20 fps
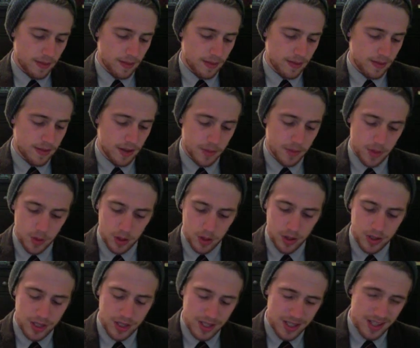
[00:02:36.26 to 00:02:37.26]
W.
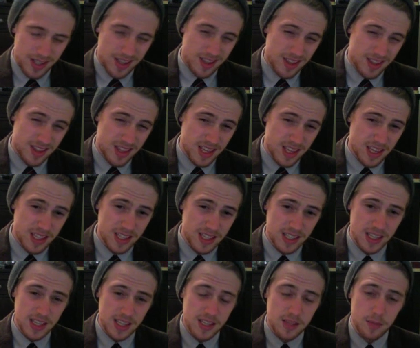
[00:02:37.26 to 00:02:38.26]
Larsen's, this
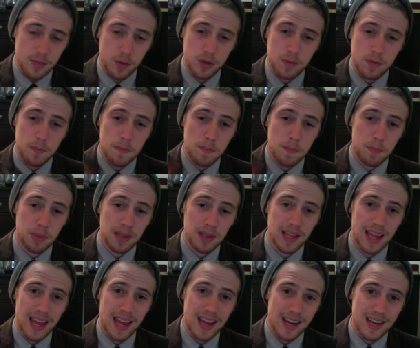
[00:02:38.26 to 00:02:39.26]
is the most
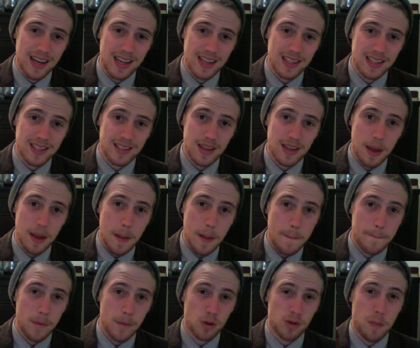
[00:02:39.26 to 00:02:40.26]
blandest,
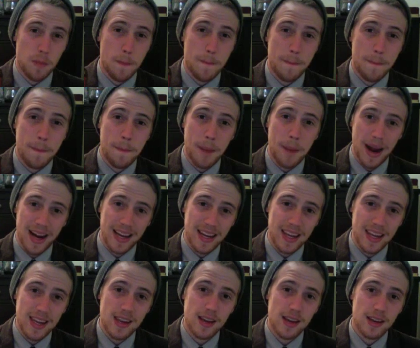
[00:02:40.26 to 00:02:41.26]
most
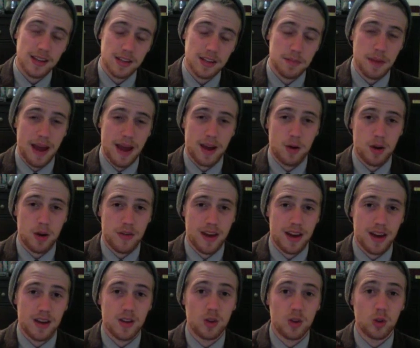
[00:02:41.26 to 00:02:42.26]
bitey tobacco I've had
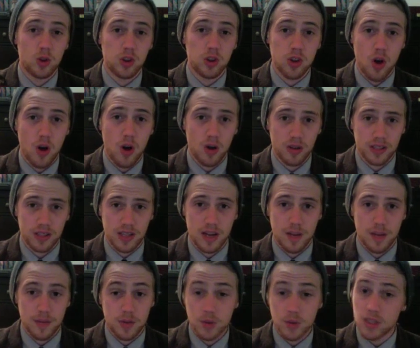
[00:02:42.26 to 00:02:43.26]
in a long
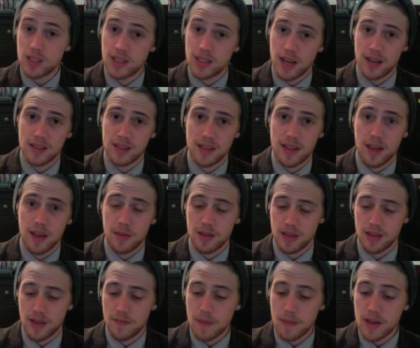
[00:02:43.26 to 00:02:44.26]
time. It's really sad to say that because
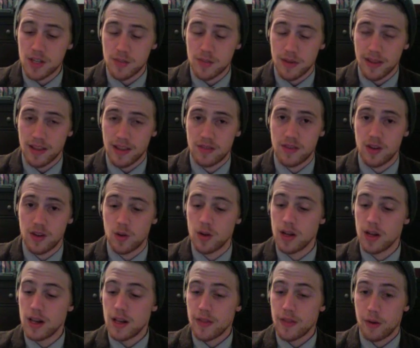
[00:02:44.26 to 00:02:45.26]
I mentioned in my last video
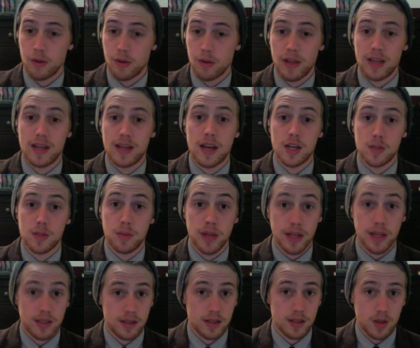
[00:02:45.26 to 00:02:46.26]
they're like Danish blends,
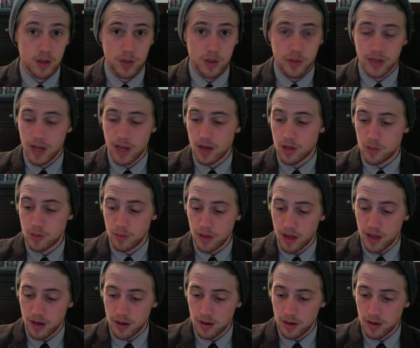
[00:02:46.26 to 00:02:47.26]
and it's also a Danish
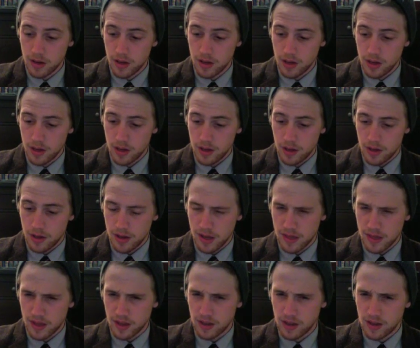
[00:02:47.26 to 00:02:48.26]
blend, I
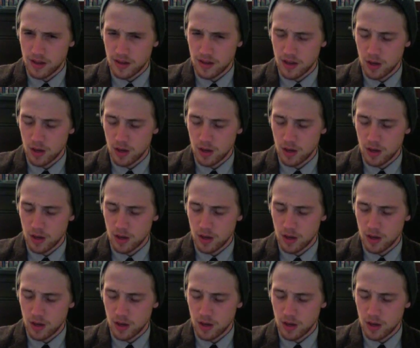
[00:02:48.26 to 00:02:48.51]
think.